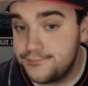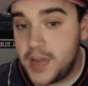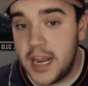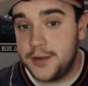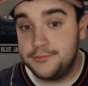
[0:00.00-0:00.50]

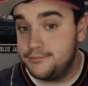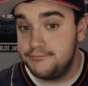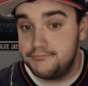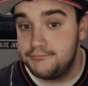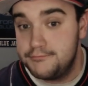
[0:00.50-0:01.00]
They didn't.
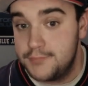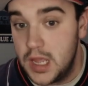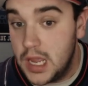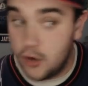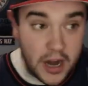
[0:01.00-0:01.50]

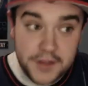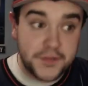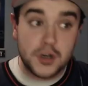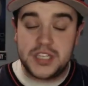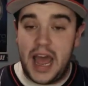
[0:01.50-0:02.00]
Great
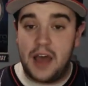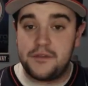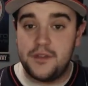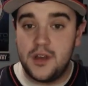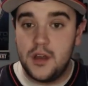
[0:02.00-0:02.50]
first half,